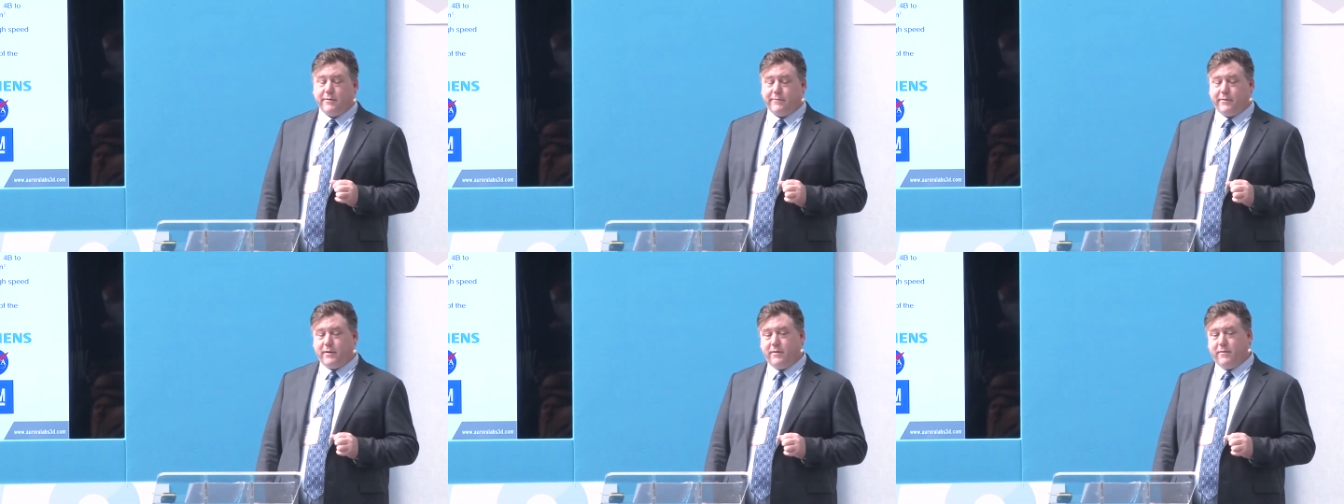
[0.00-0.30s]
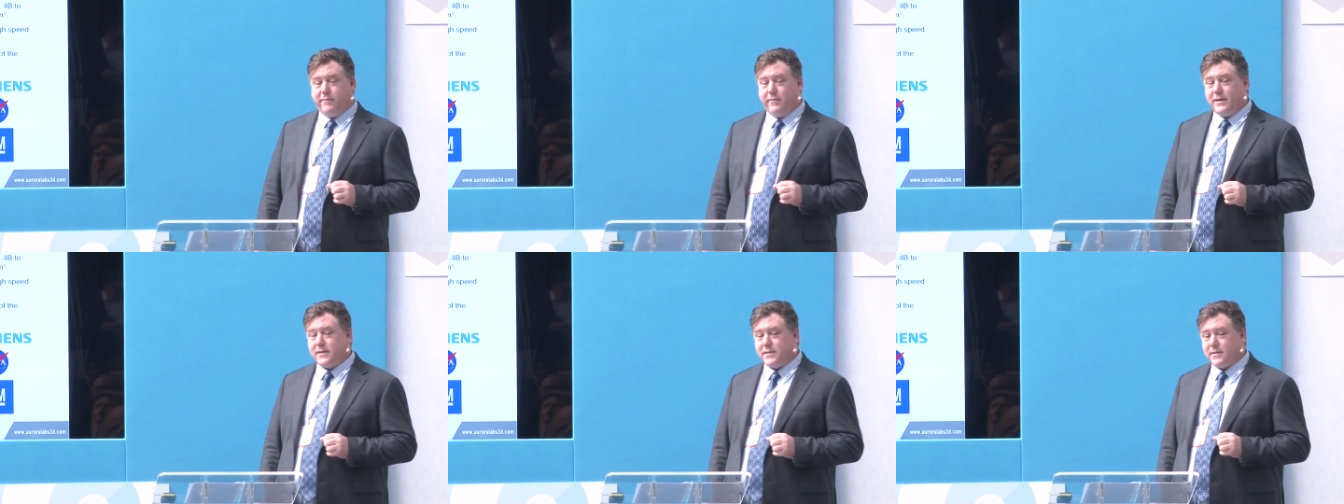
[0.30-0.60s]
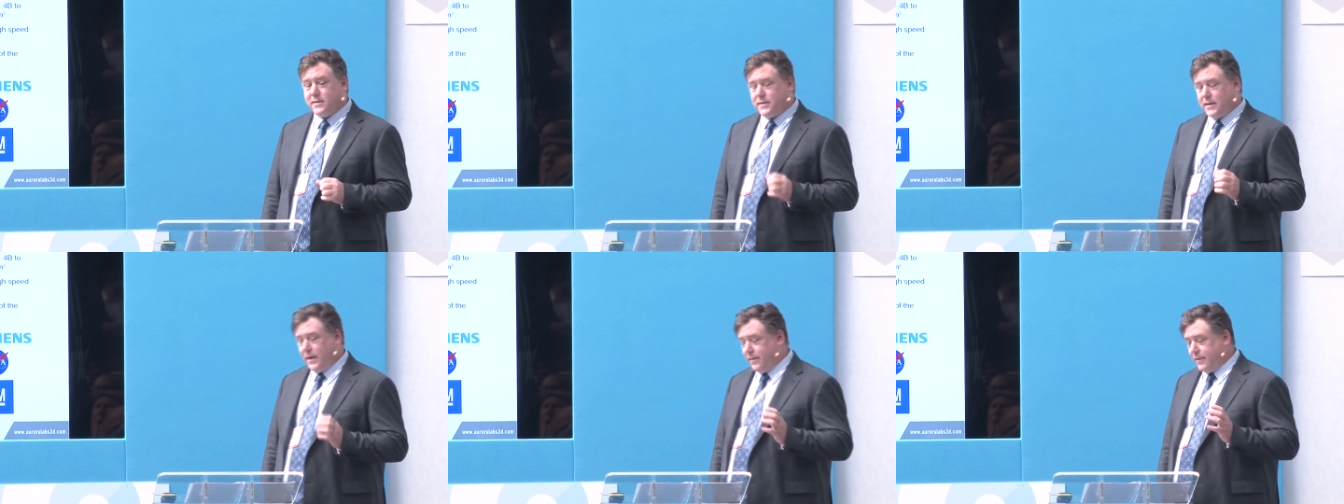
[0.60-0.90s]
if you'd
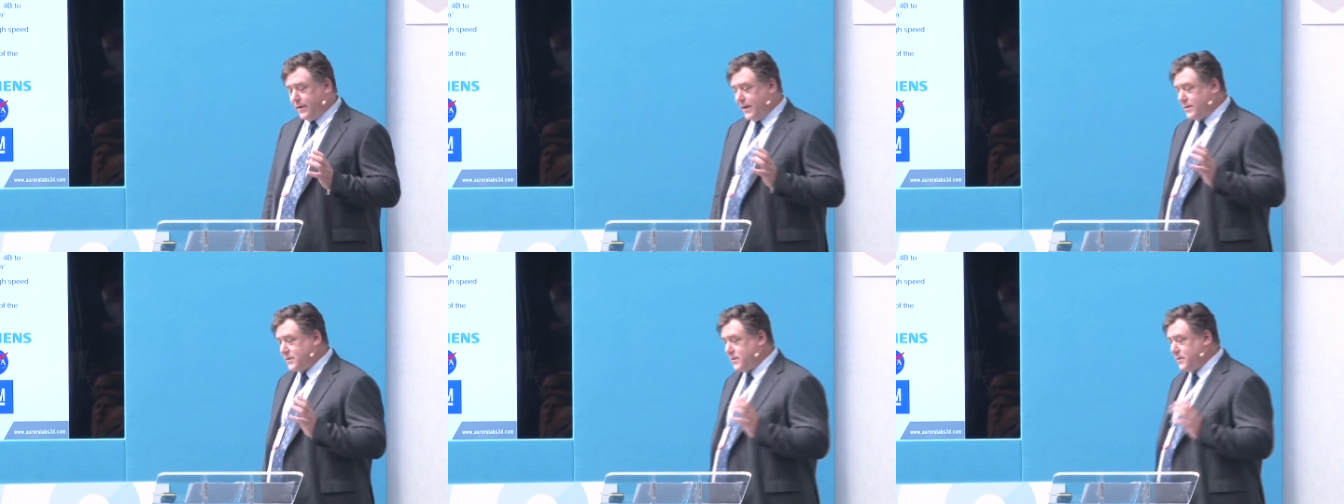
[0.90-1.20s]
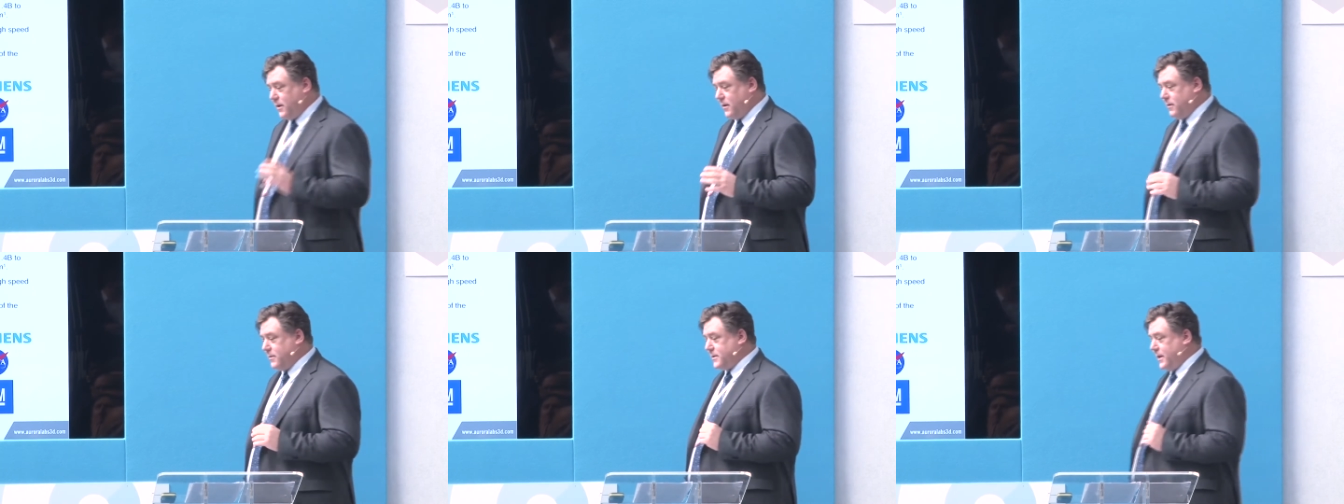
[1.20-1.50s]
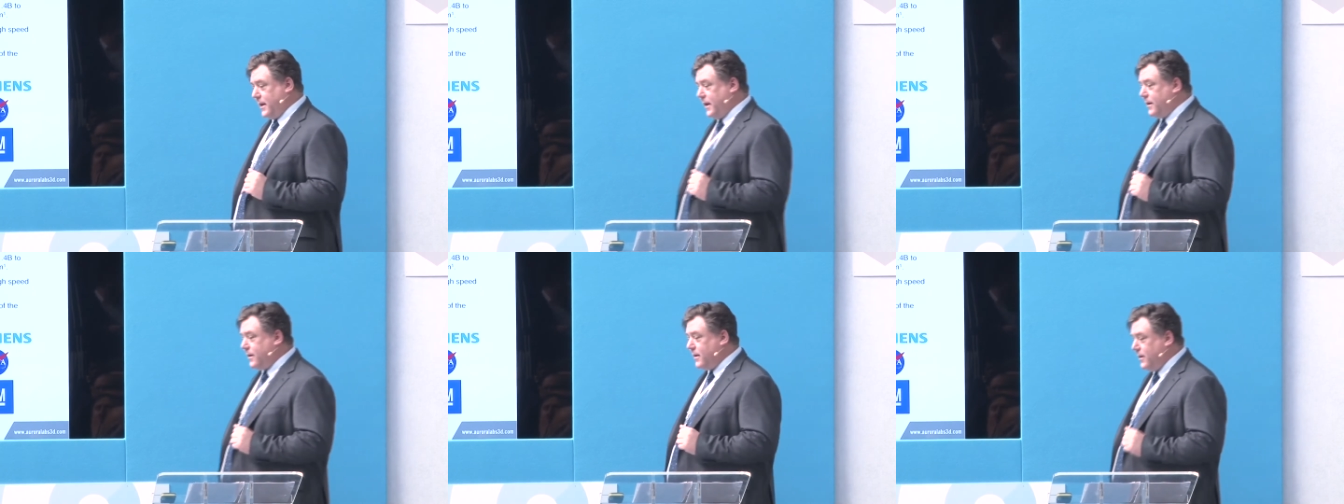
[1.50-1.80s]
invested $10,000
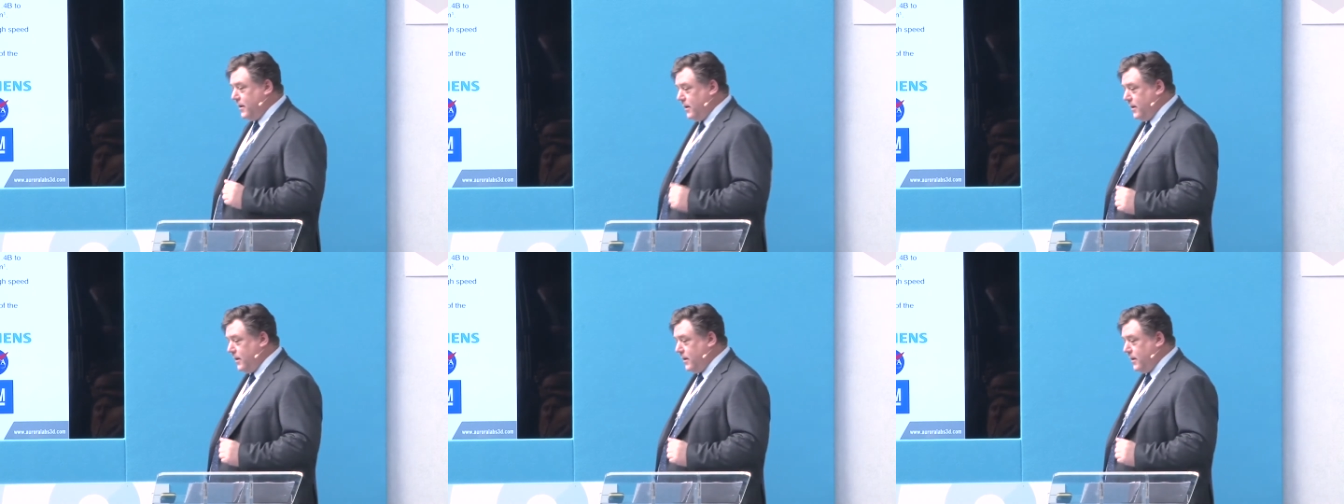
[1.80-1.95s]
then,